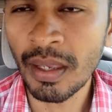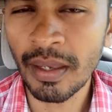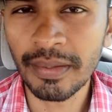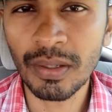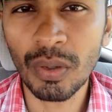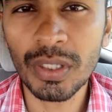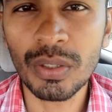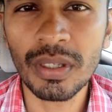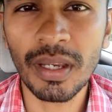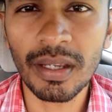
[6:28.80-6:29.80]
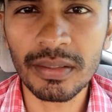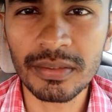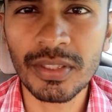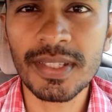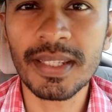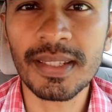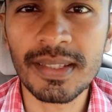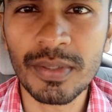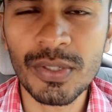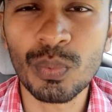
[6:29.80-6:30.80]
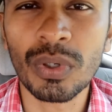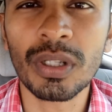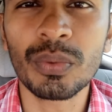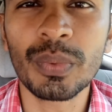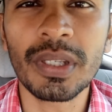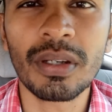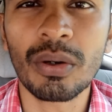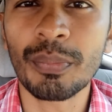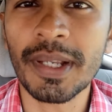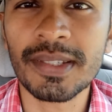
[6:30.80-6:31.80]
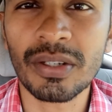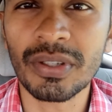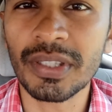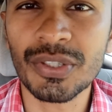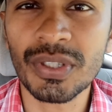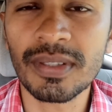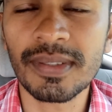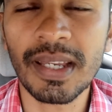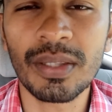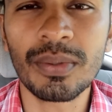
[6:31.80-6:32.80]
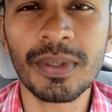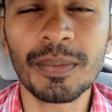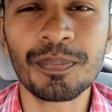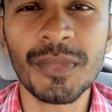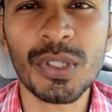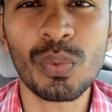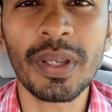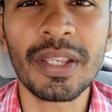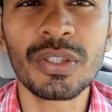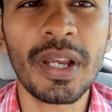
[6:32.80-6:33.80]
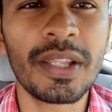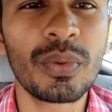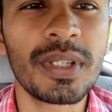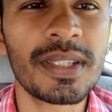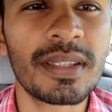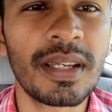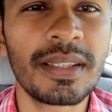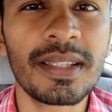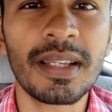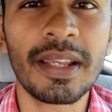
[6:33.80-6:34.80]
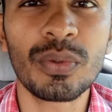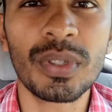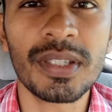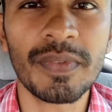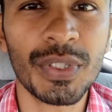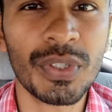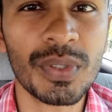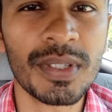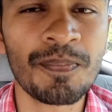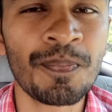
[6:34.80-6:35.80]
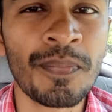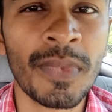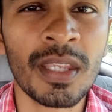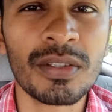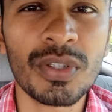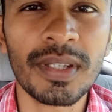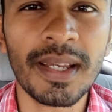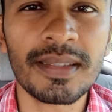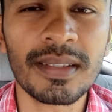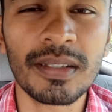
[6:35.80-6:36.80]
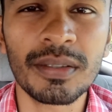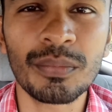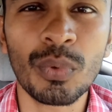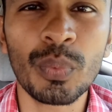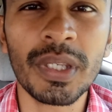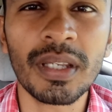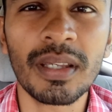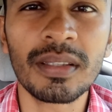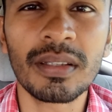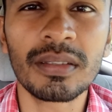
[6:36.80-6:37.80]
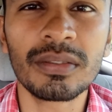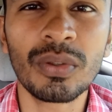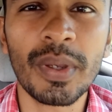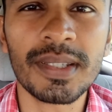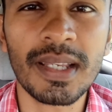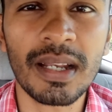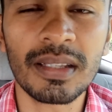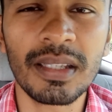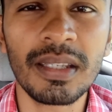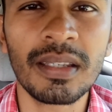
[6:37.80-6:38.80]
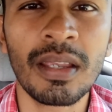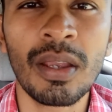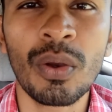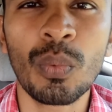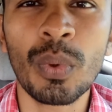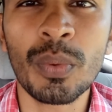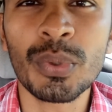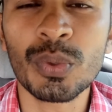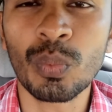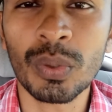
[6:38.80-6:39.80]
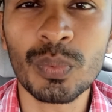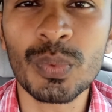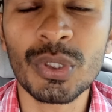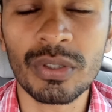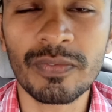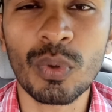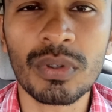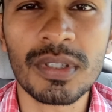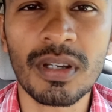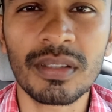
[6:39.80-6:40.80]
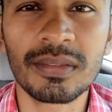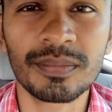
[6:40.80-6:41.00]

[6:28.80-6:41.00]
the only you see this world, we our minds are conditioned, and that's why I do this. I do these videos so that we can know exactly what we should focus on.